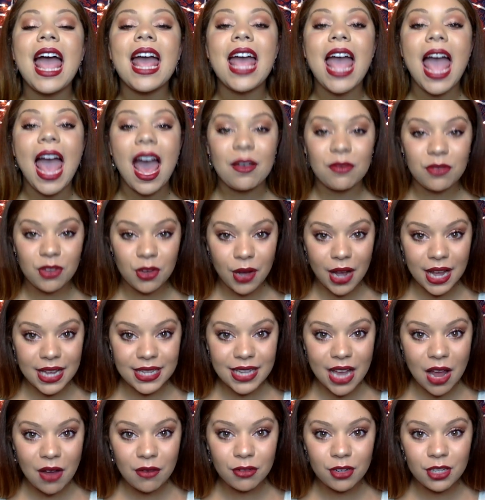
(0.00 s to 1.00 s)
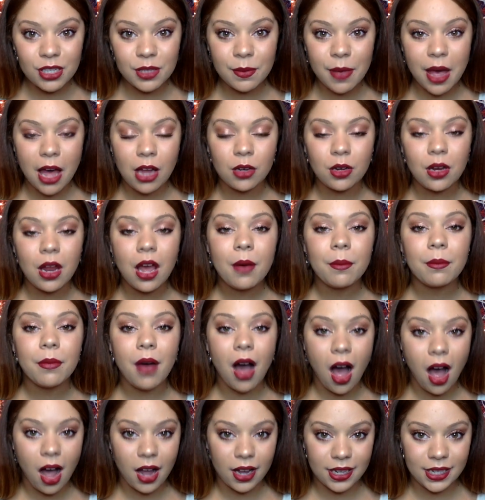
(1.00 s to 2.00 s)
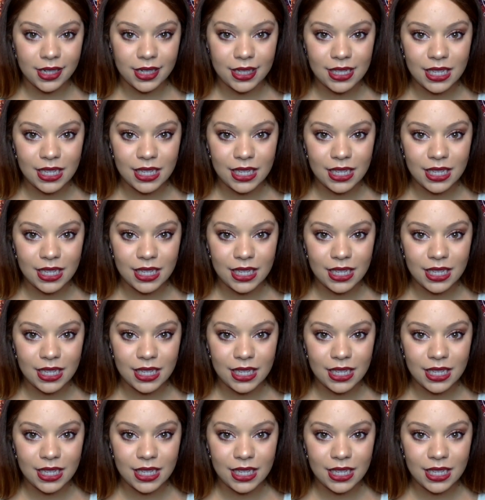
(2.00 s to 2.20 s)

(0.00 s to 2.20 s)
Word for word: have you guys ever smelled mahogany